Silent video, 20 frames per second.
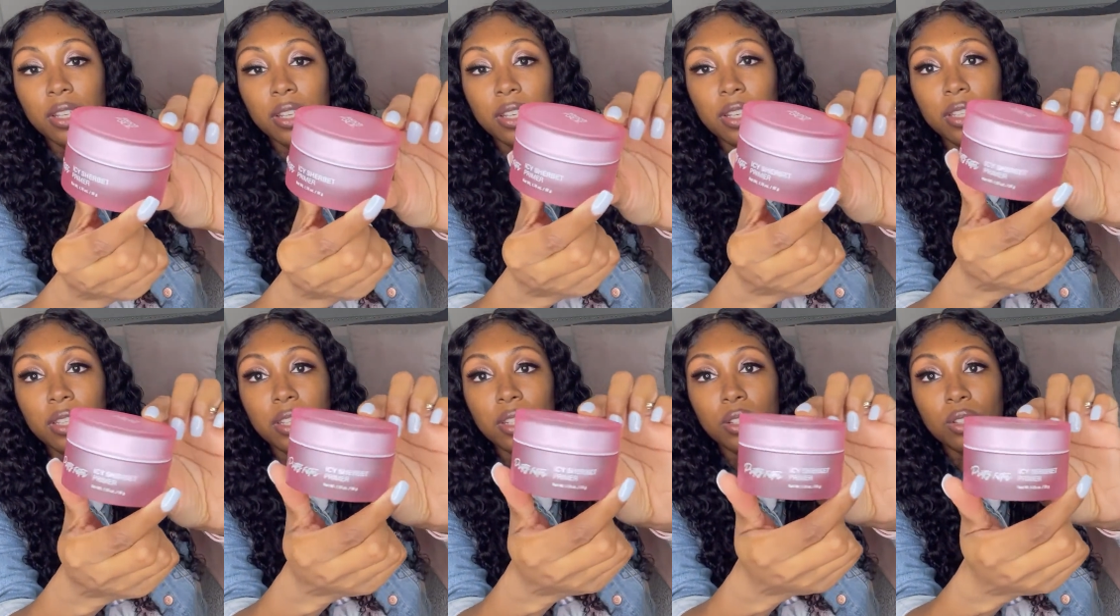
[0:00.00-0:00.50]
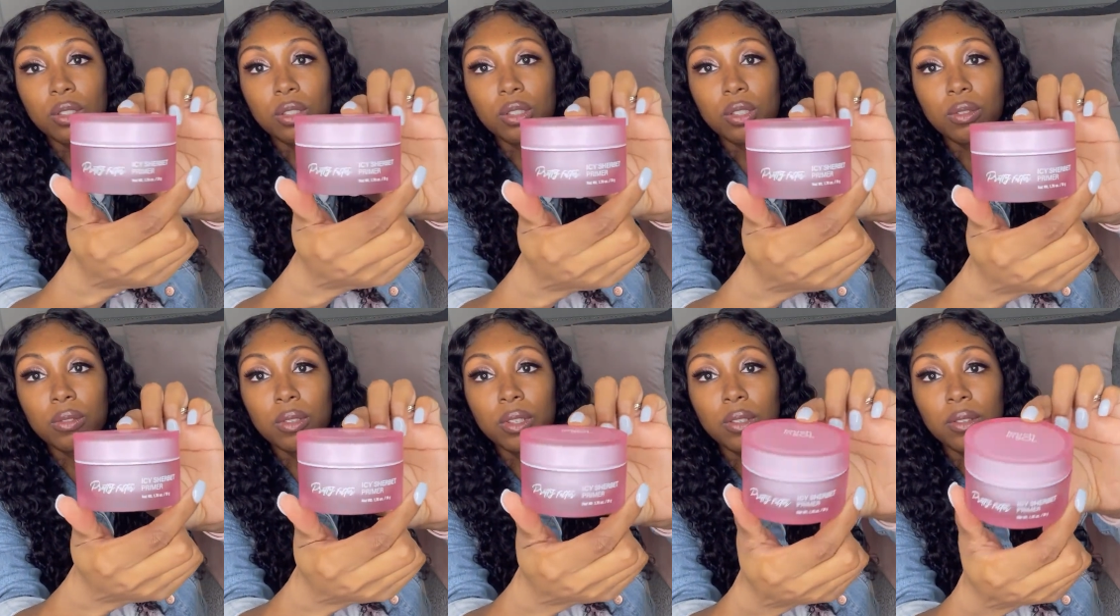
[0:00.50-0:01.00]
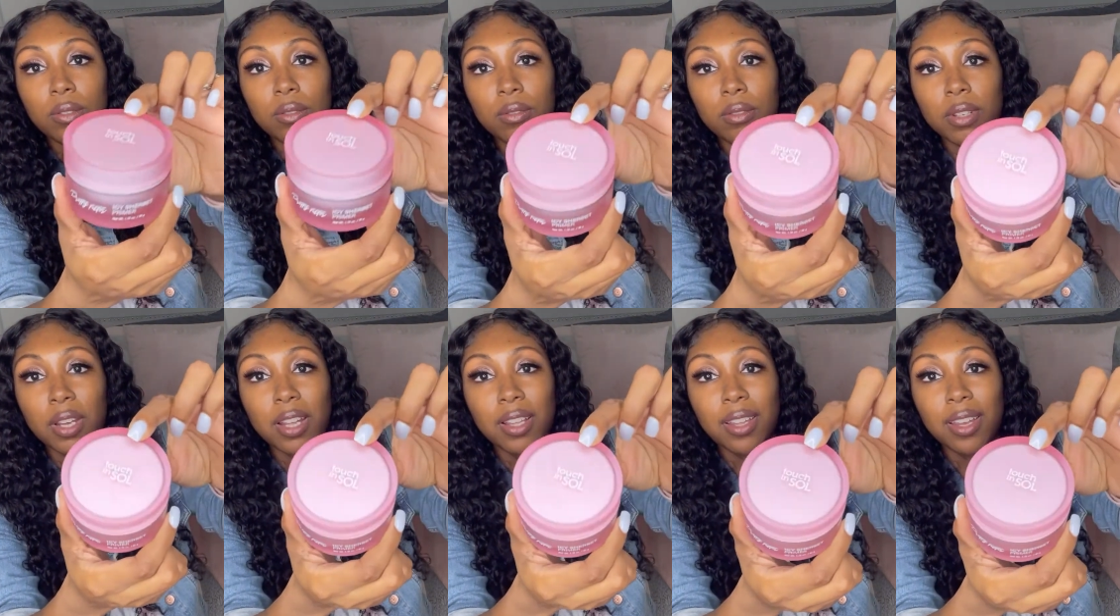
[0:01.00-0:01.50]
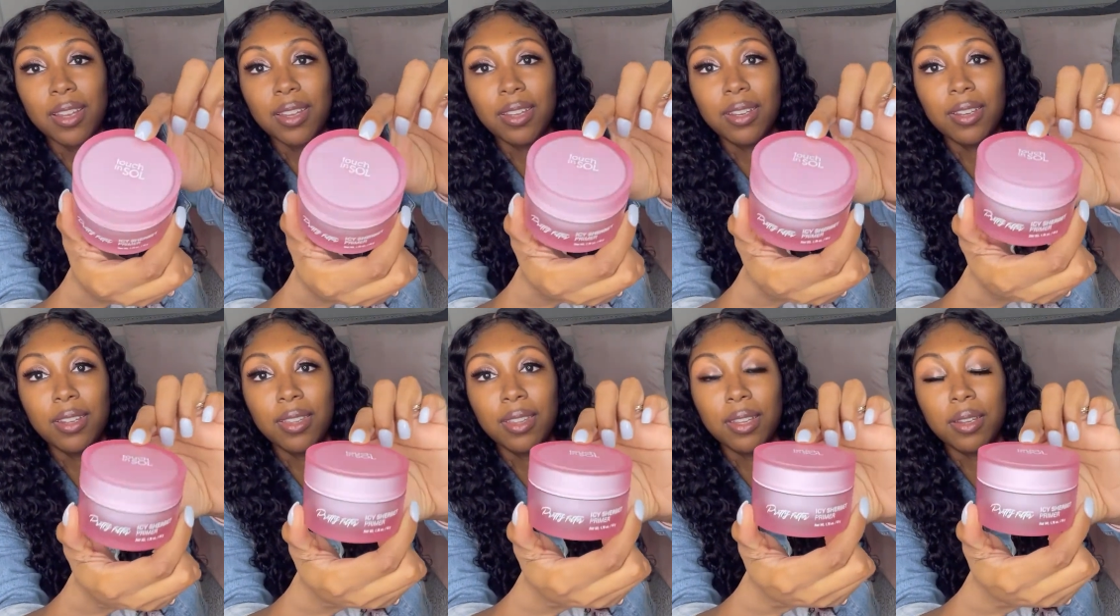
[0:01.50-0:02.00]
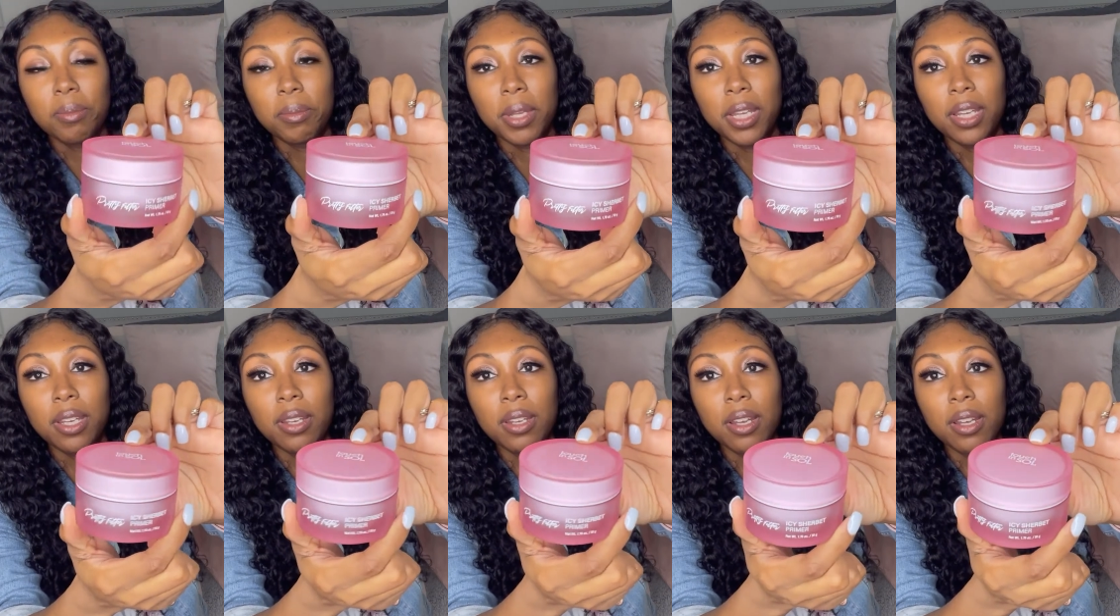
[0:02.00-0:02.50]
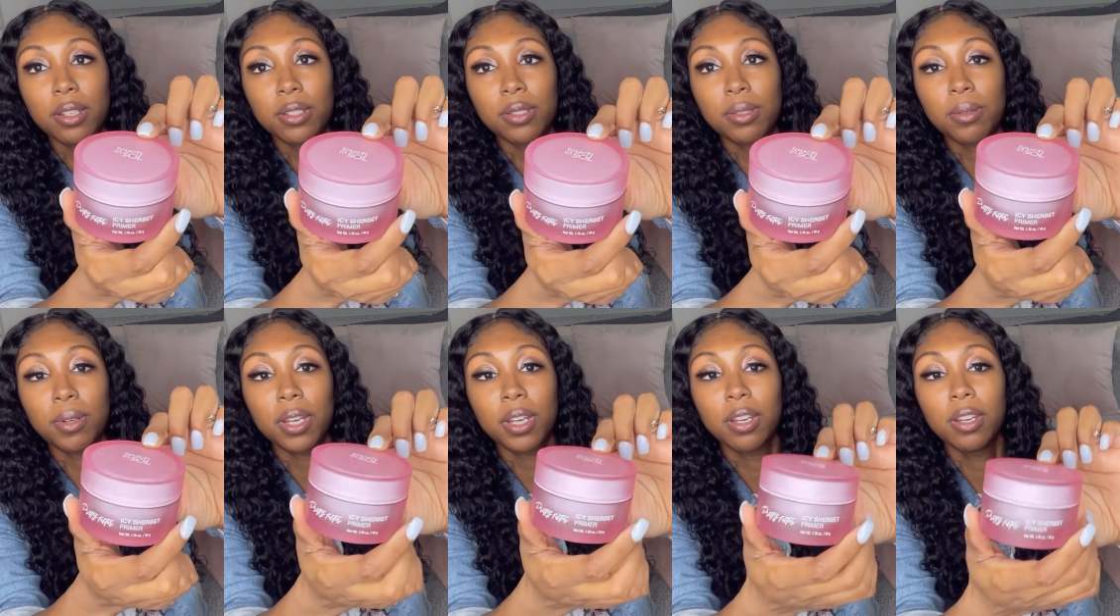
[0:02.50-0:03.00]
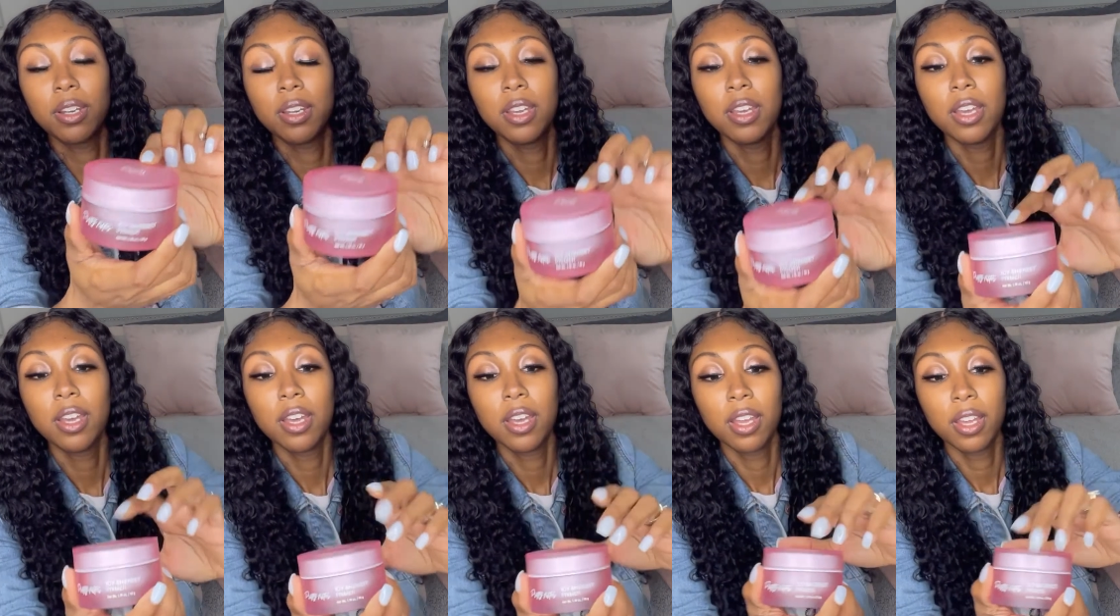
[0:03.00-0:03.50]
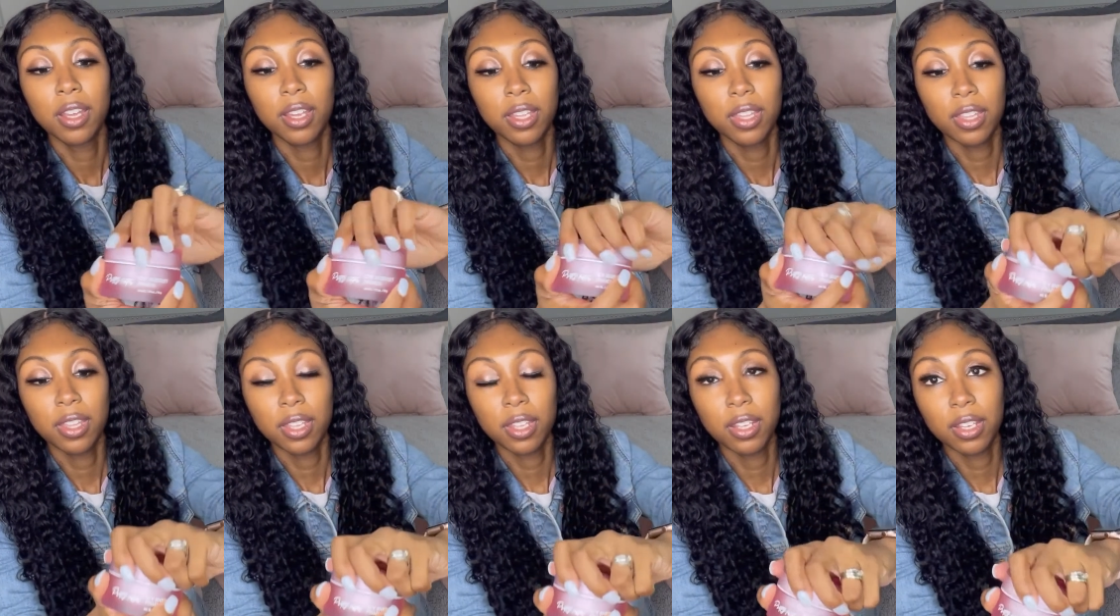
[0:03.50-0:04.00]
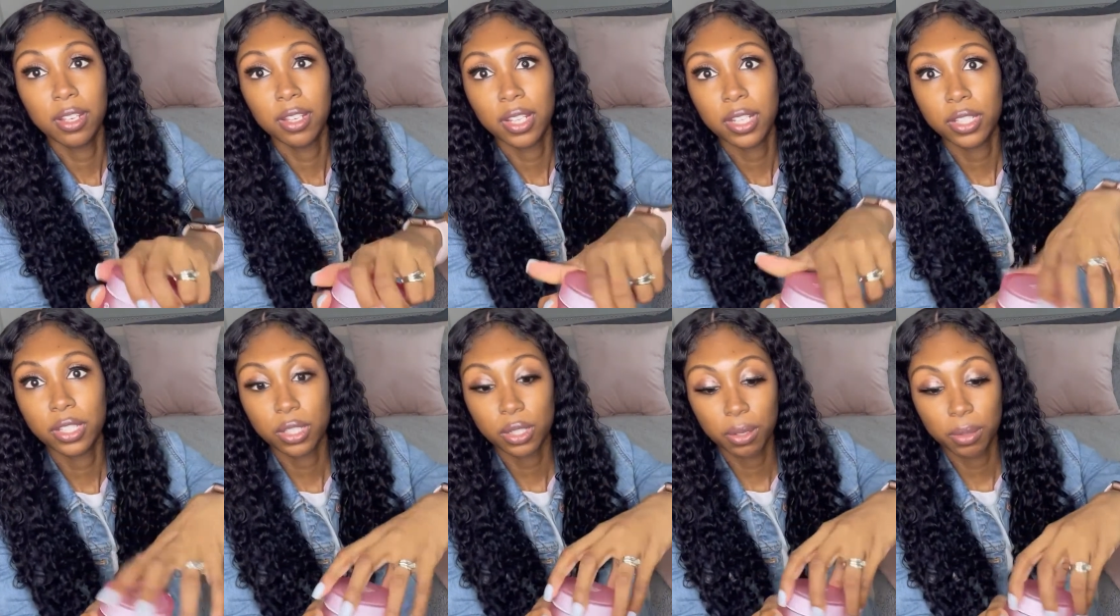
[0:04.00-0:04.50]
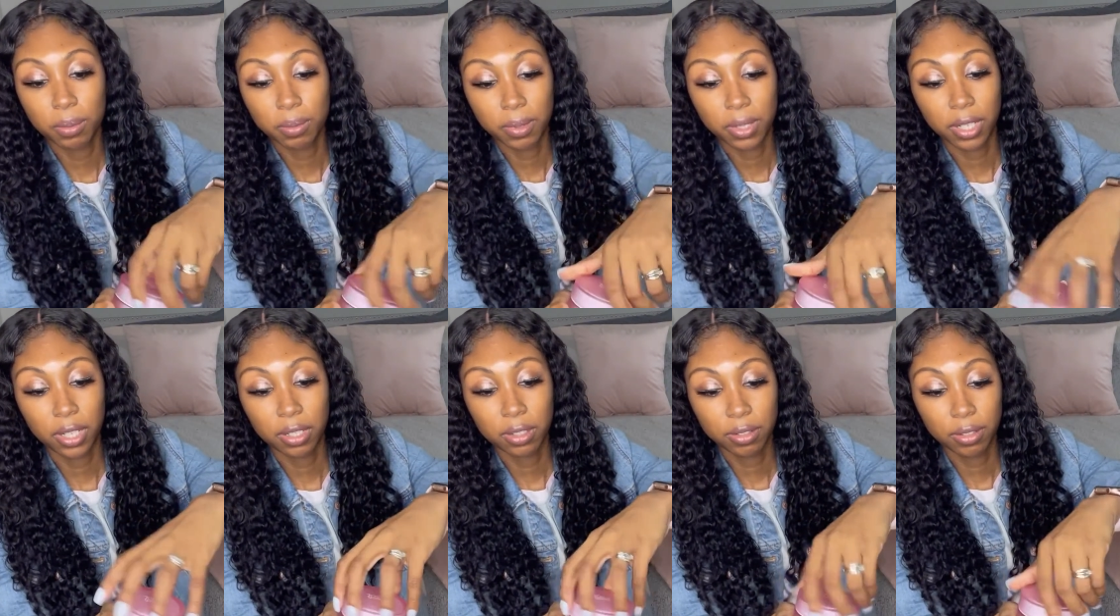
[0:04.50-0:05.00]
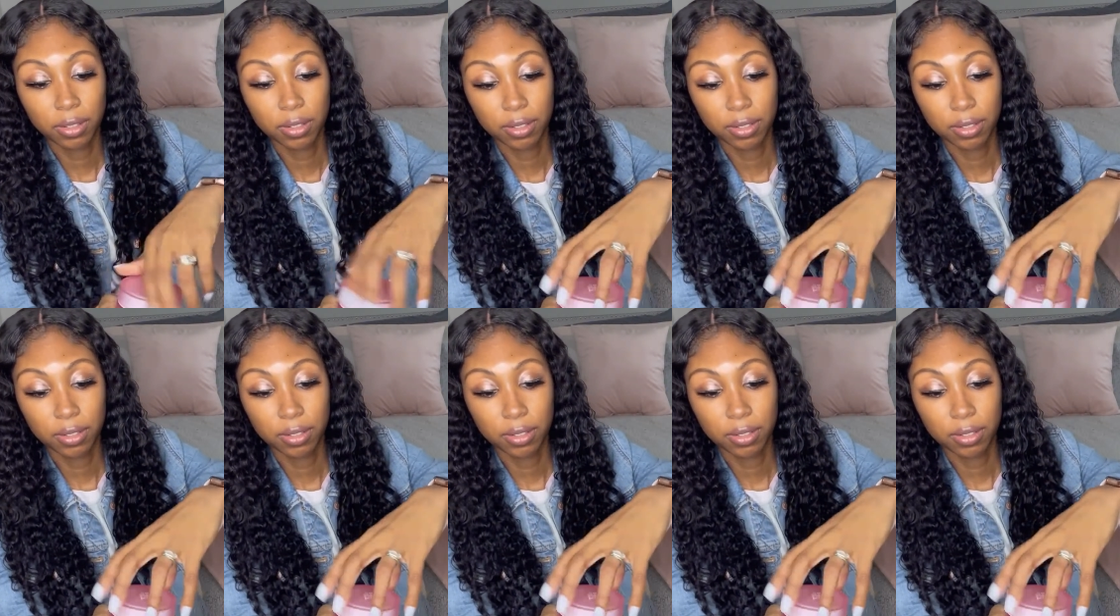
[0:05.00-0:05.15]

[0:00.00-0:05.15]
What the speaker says: I think it's so cute. I like anything pink, I swear. And then let's open it.